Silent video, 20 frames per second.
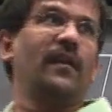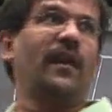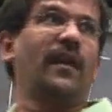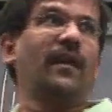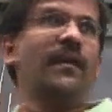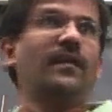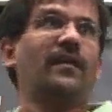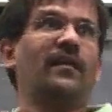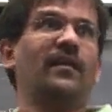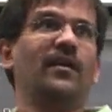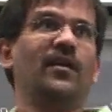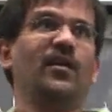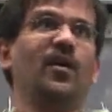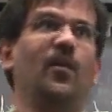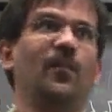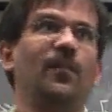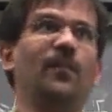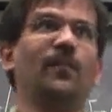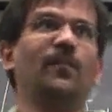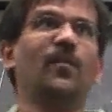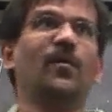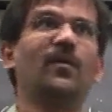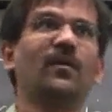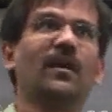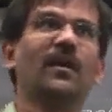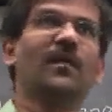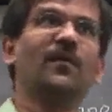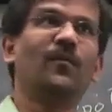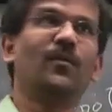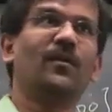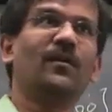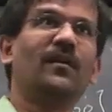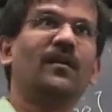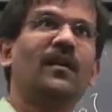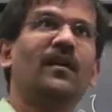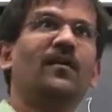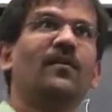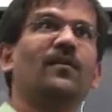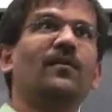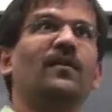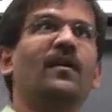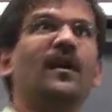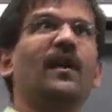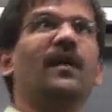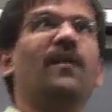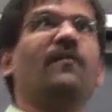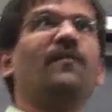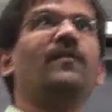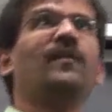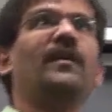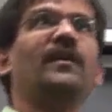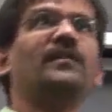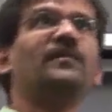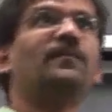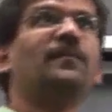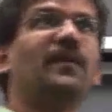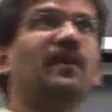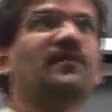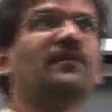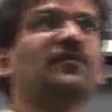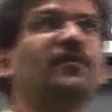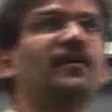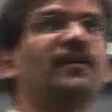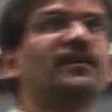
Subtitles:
and your program would now have its bugs